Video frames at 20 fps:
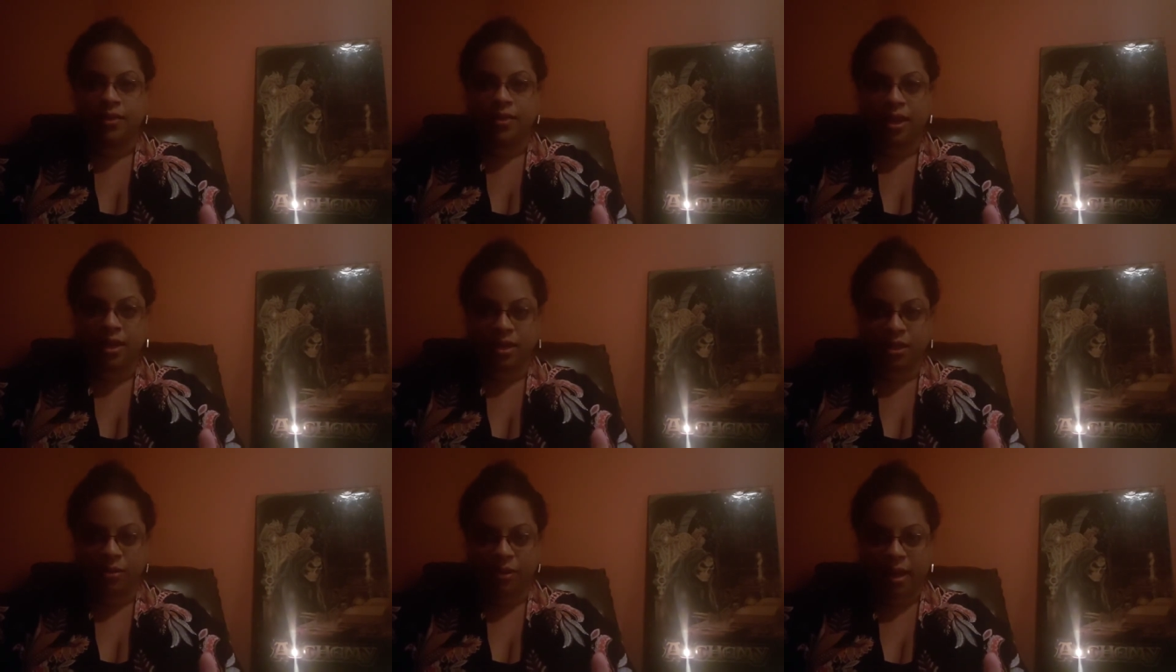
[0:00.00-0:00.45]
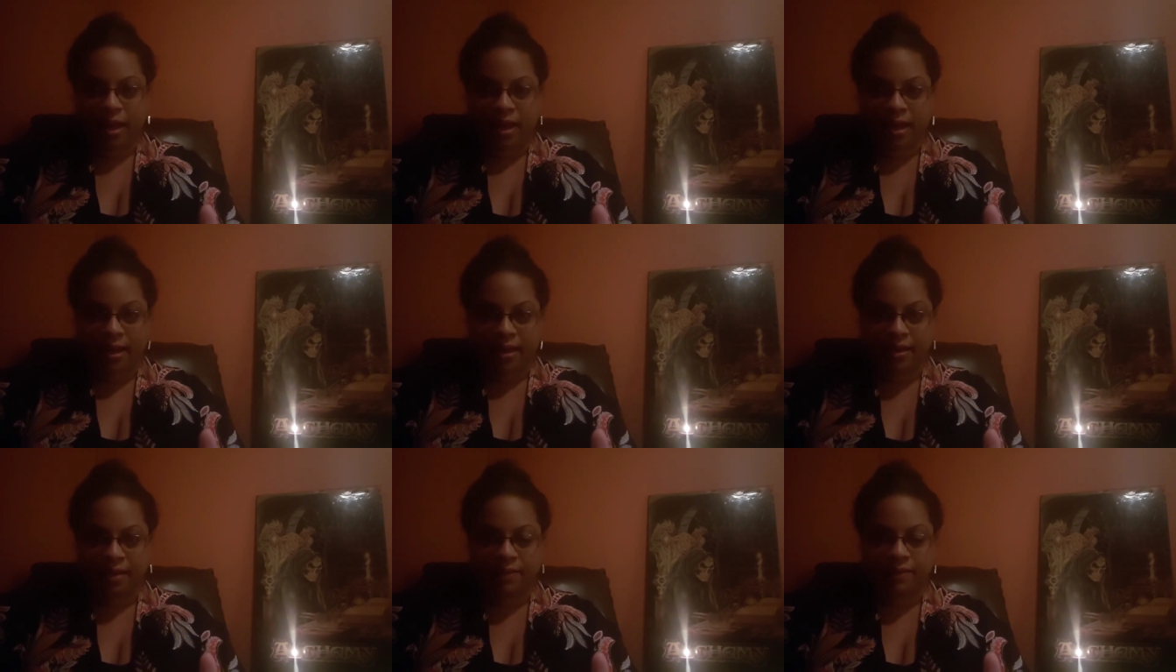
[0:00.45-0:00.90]
that you
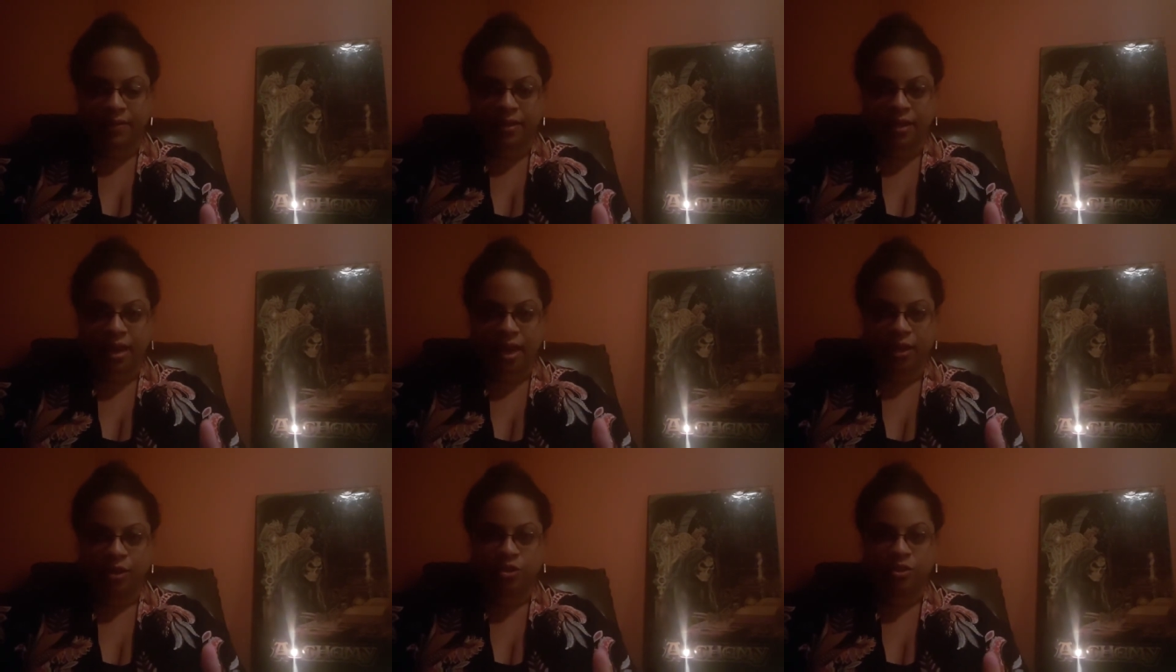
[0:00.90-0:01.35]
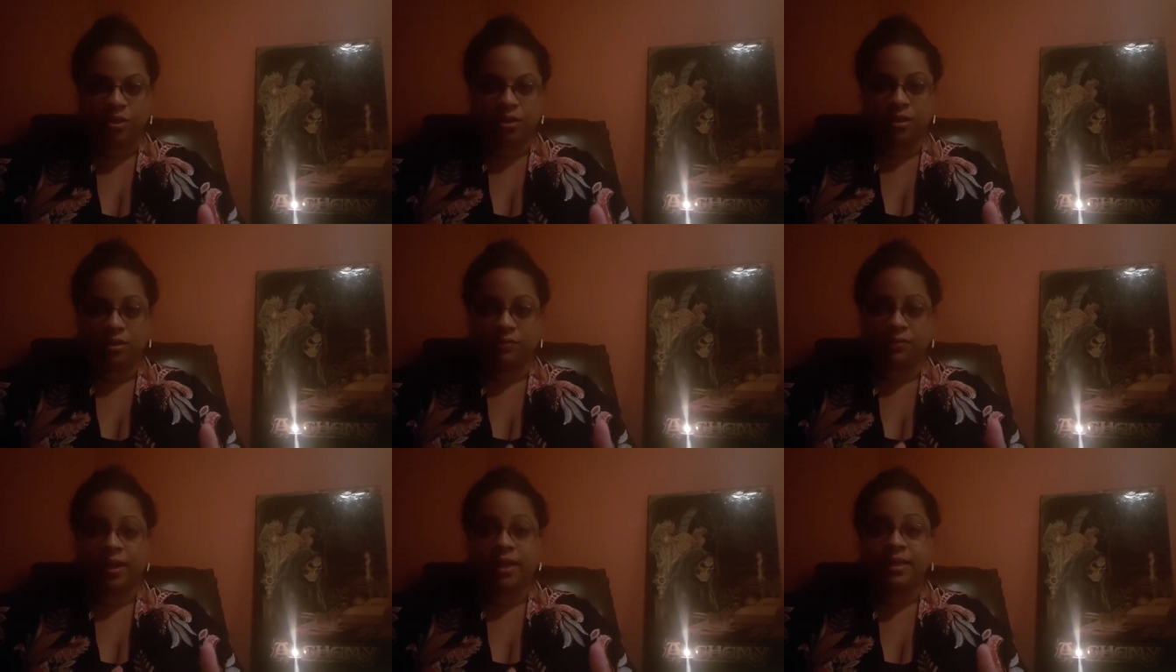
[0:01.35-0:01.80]
have. It
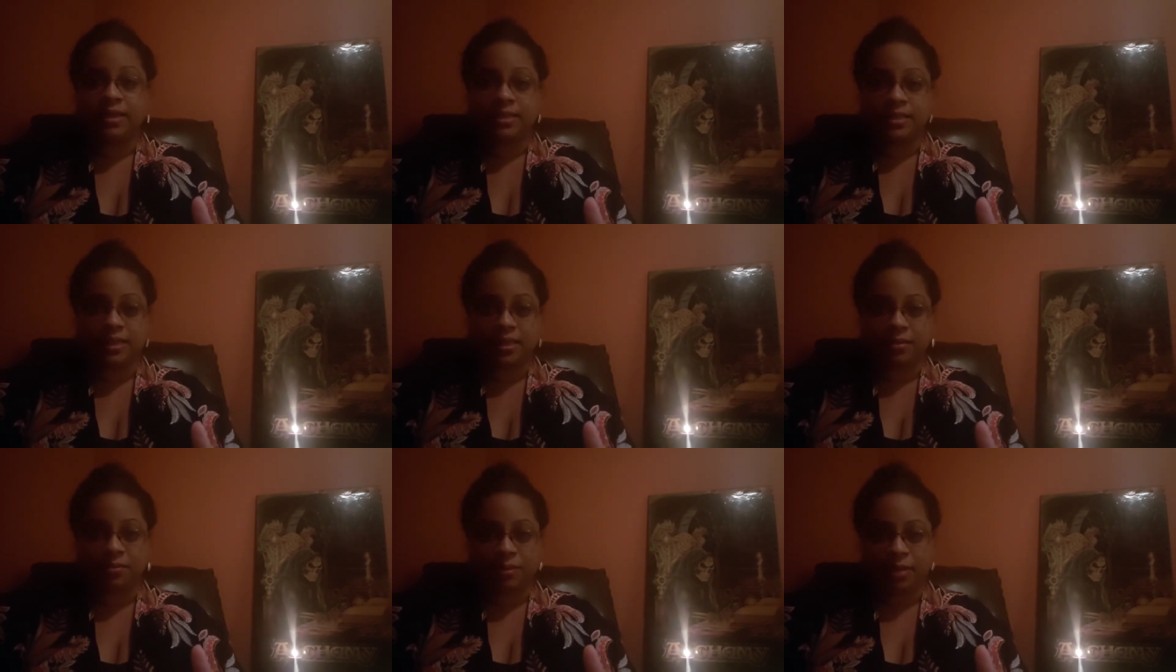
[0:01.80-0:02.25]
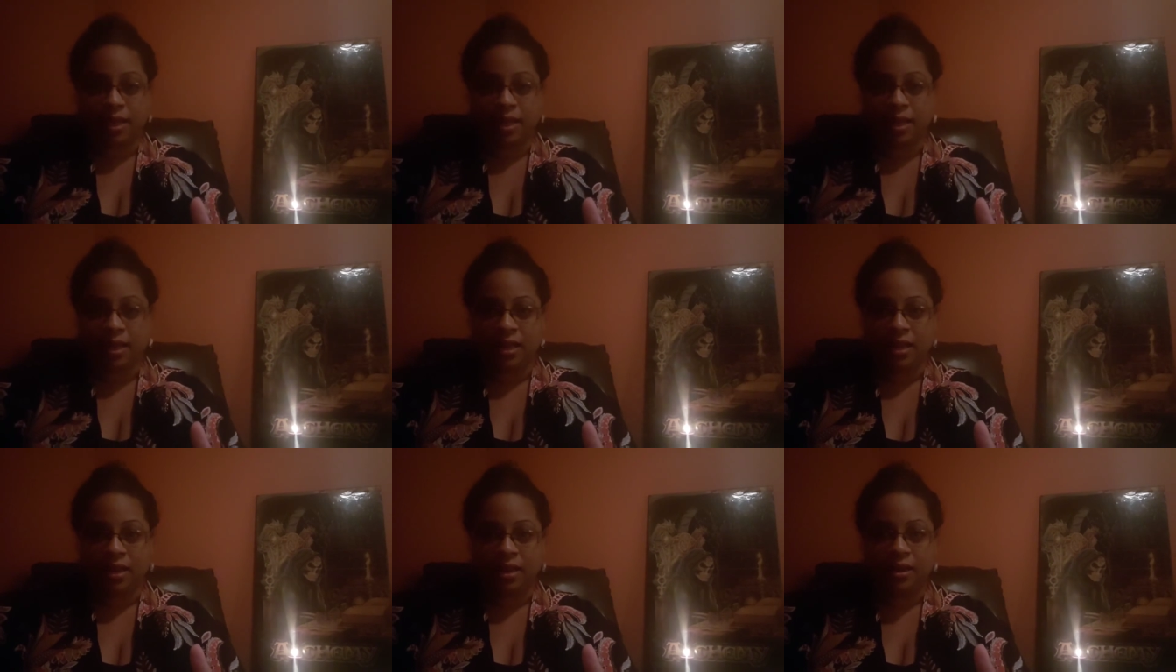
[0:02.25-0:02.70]
actually invites them
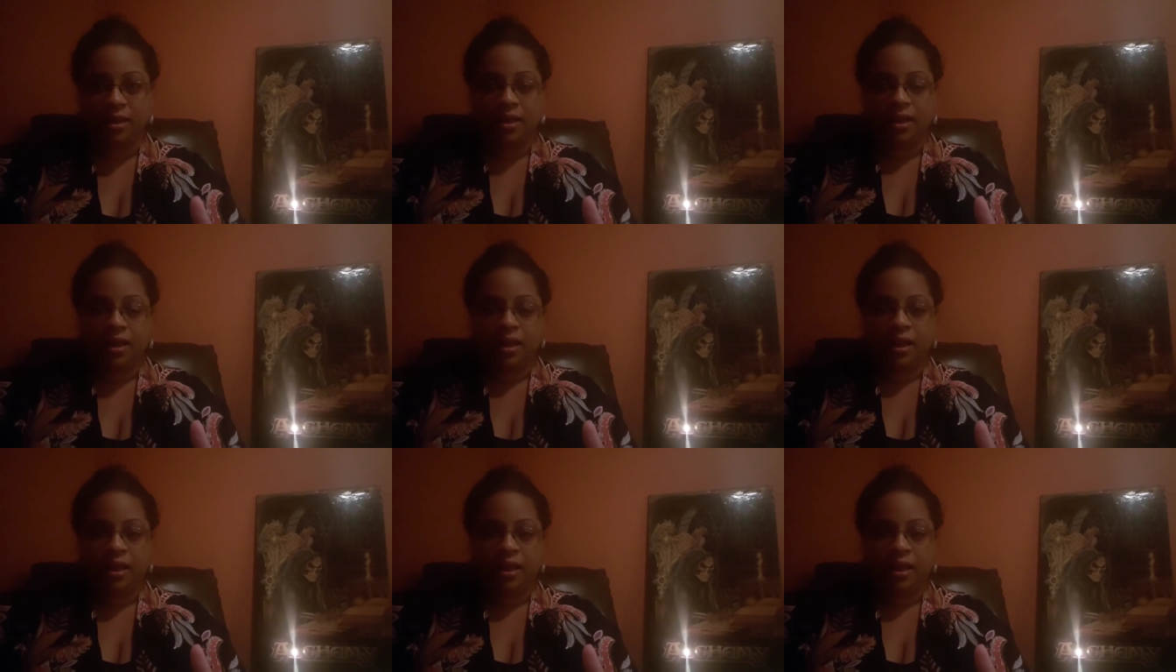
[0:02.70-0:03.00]
in,